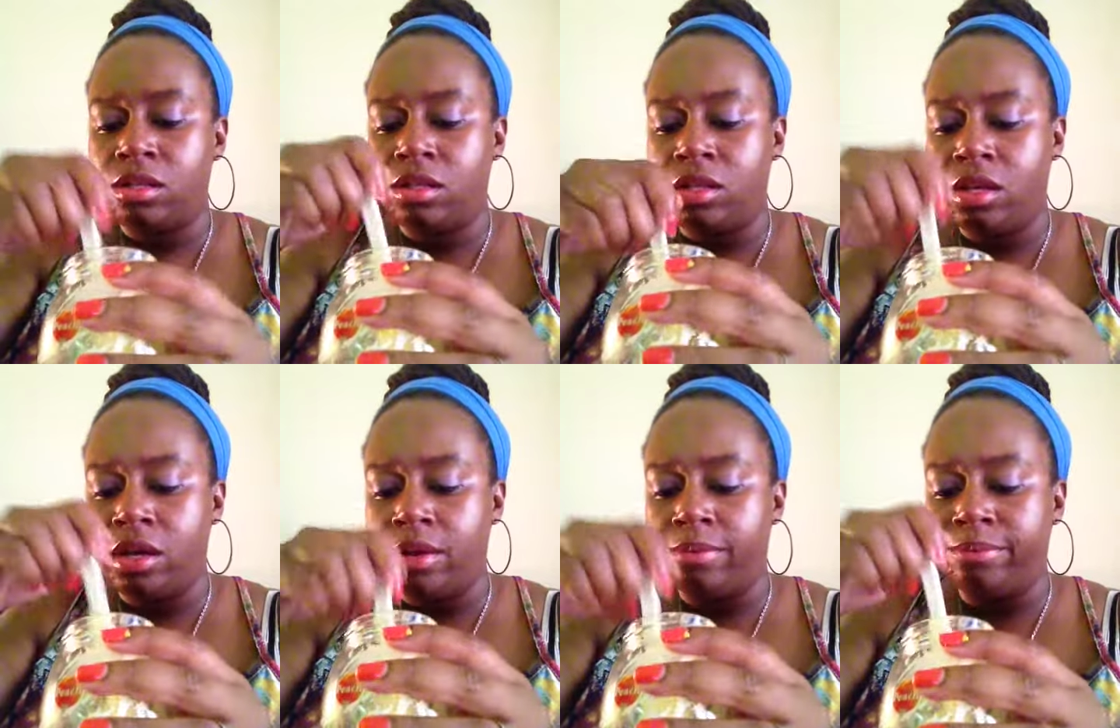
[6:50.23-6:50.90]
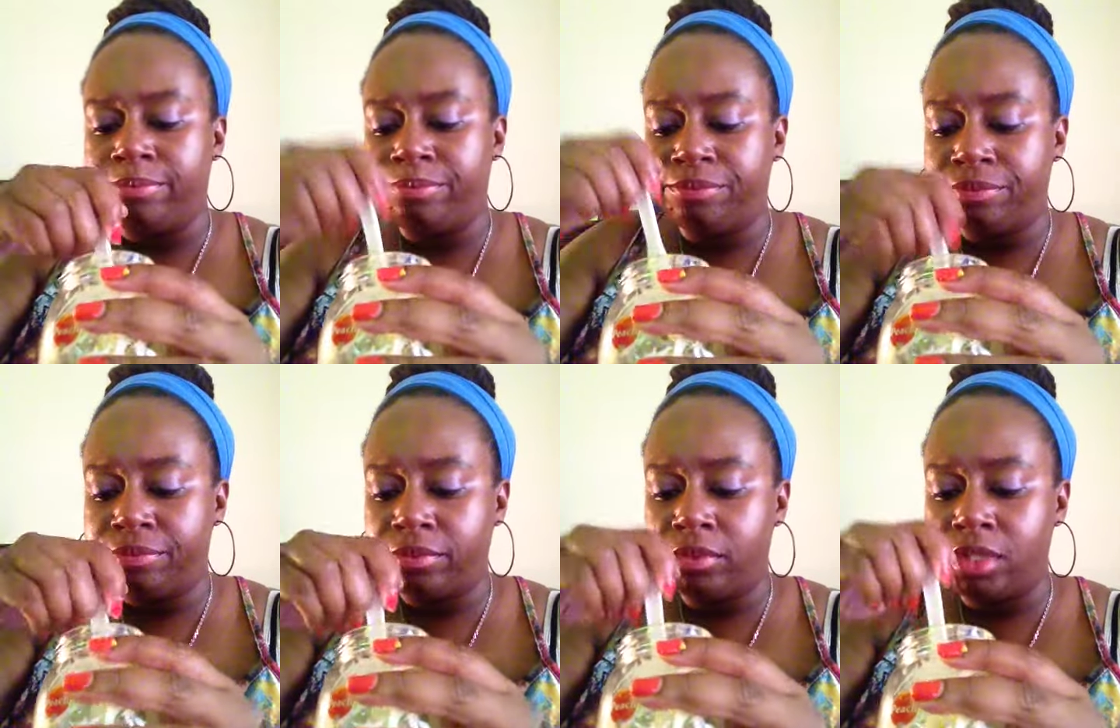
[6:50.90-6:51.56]
the
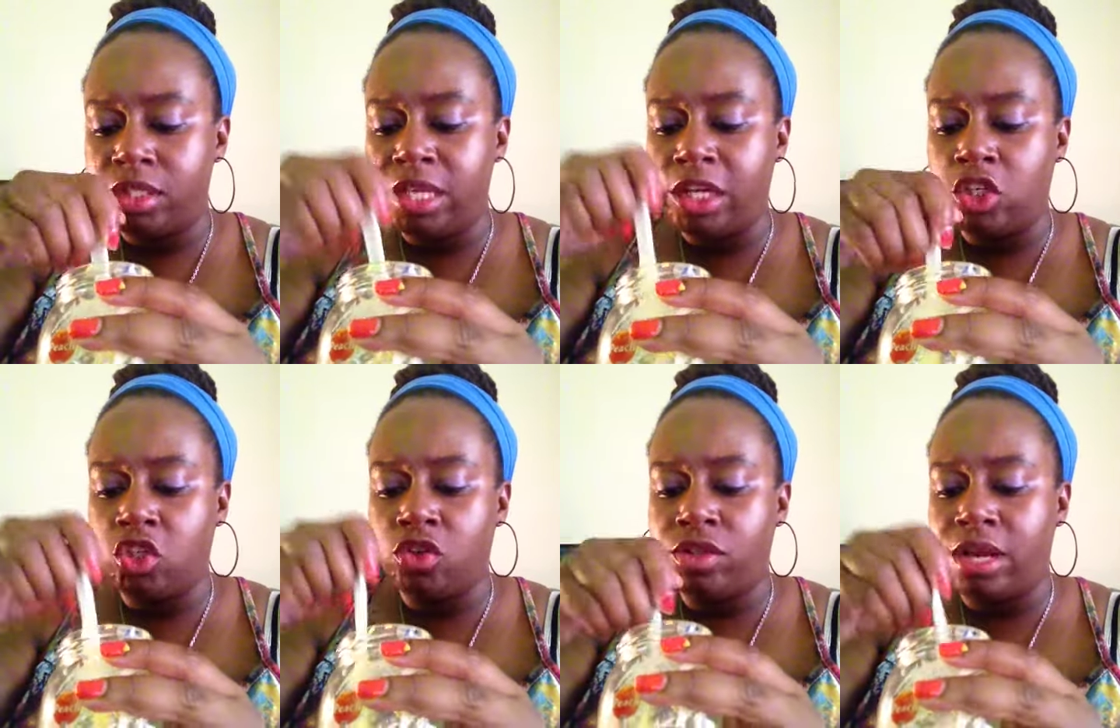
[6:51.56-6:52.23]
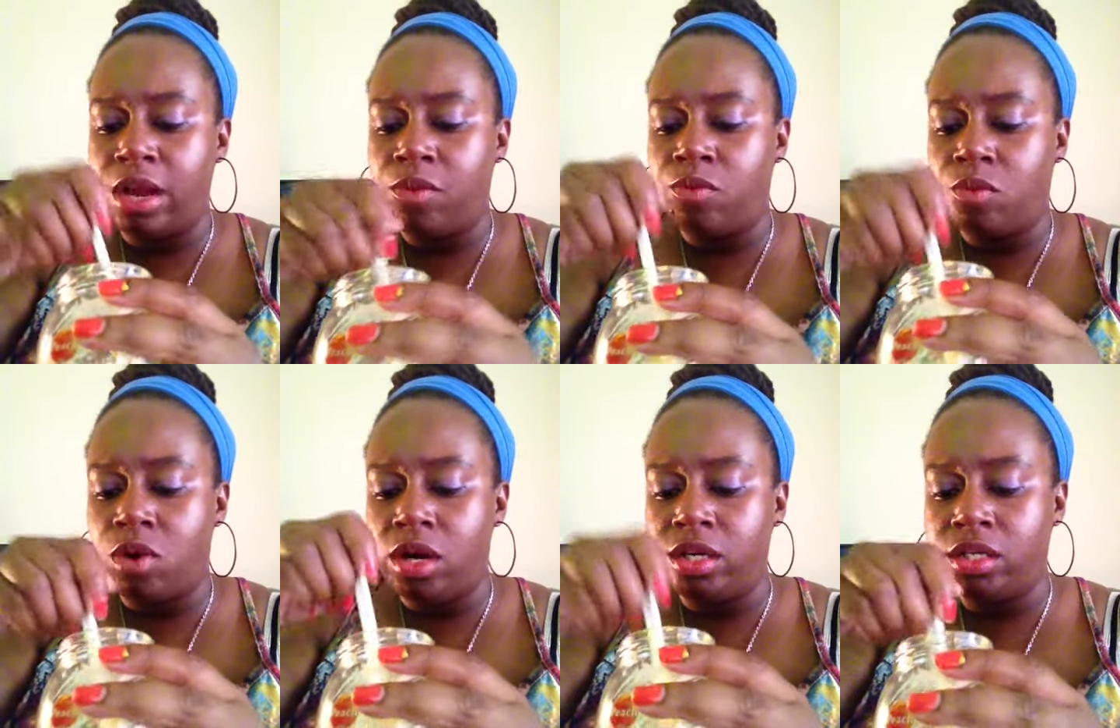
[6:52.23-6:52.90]
texture that I
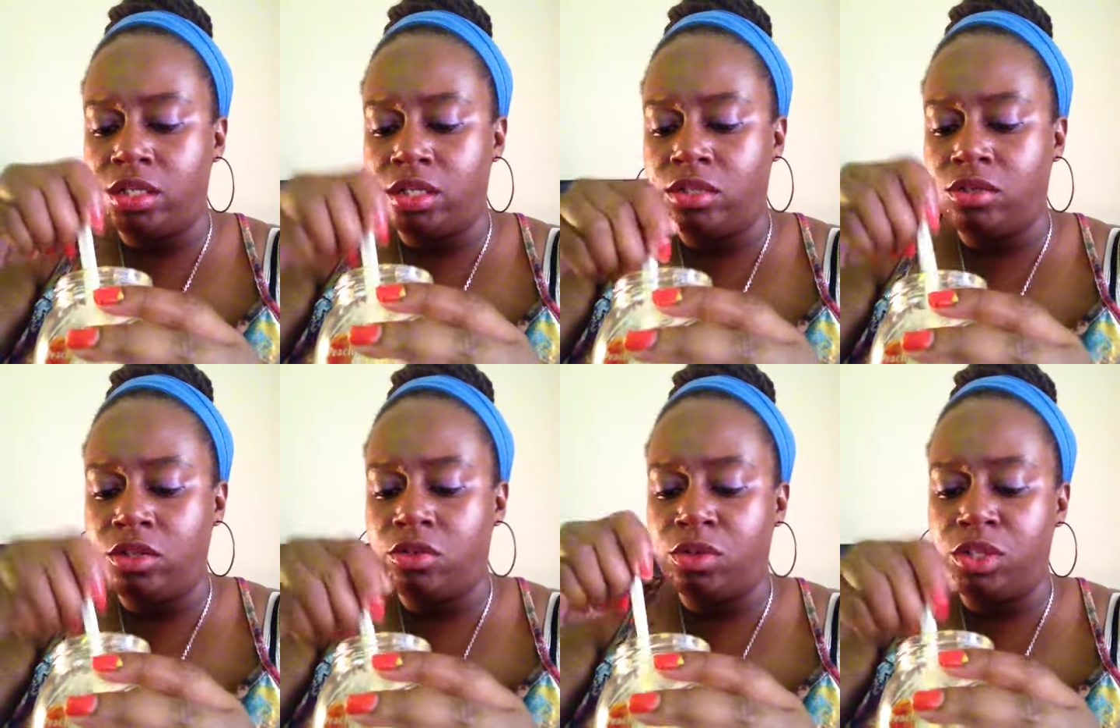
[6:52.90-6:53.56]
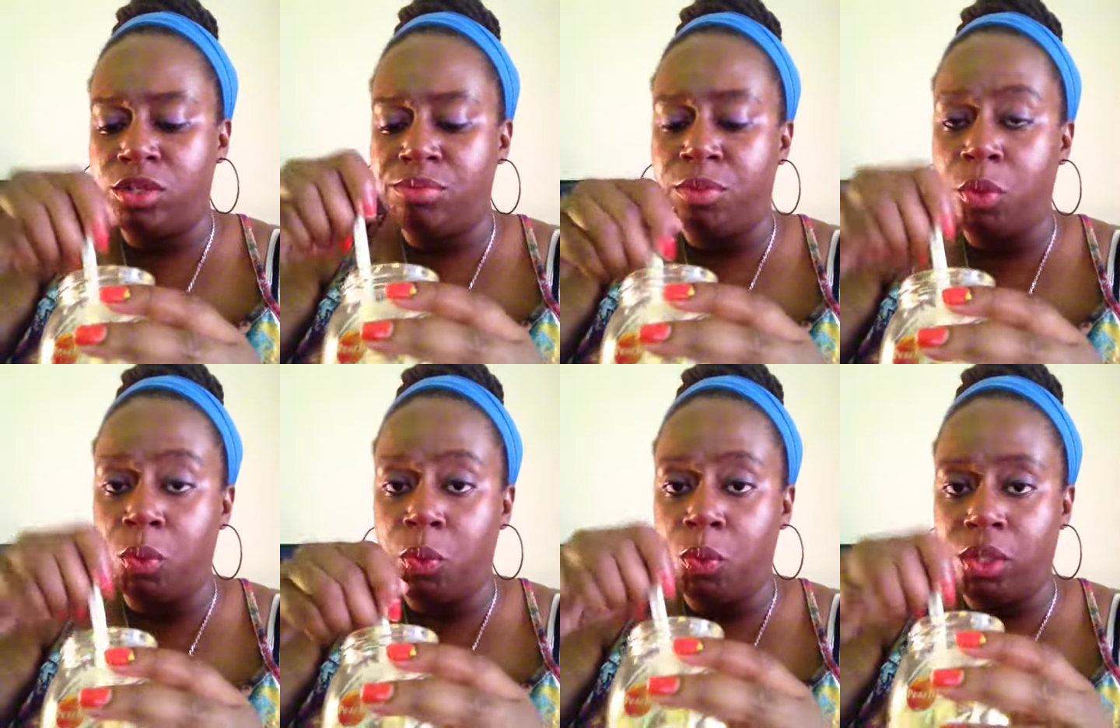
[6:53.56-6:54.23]
want is, you know,
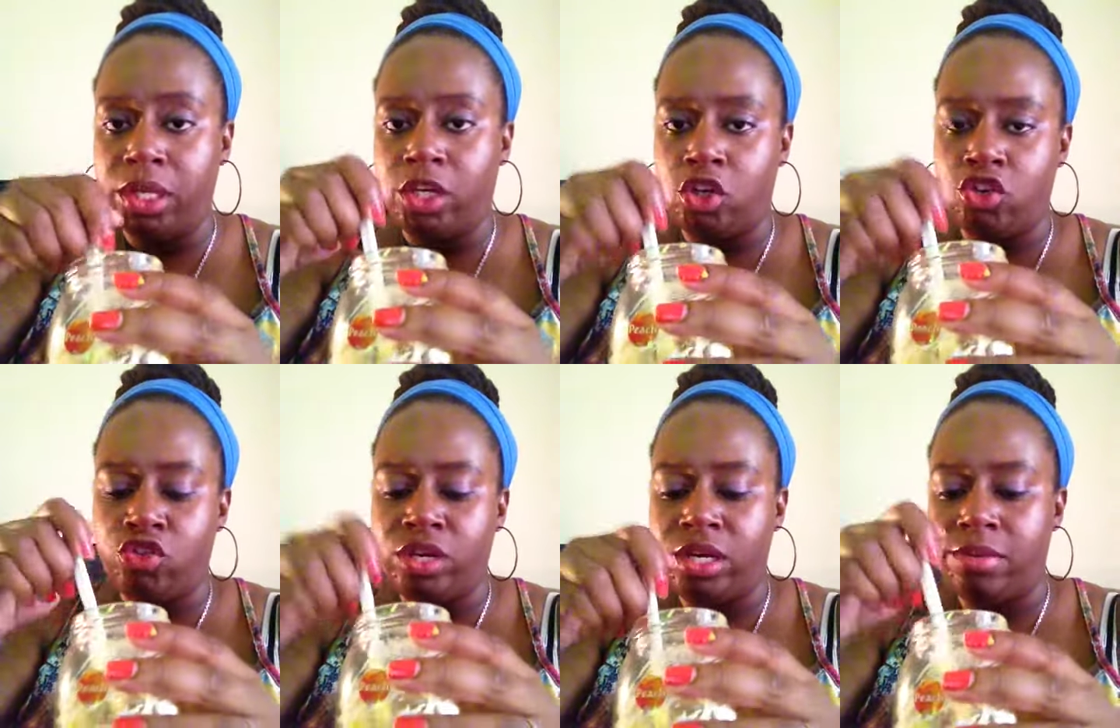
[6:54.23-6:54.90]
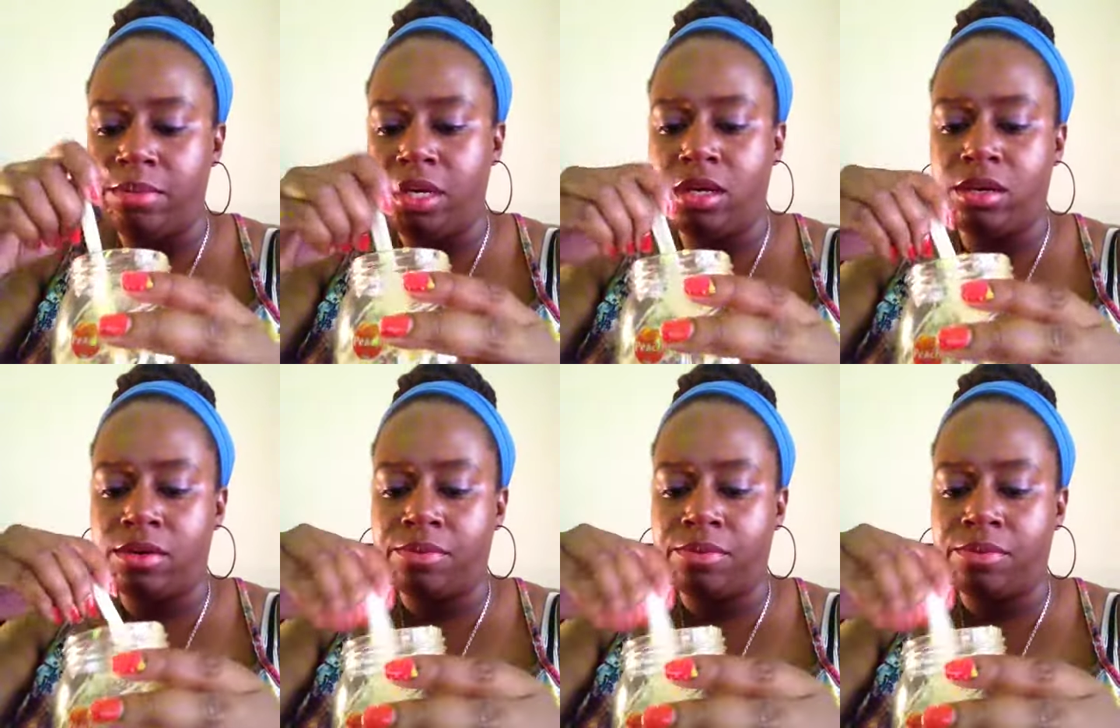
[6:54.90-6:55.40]
smooth and creamy.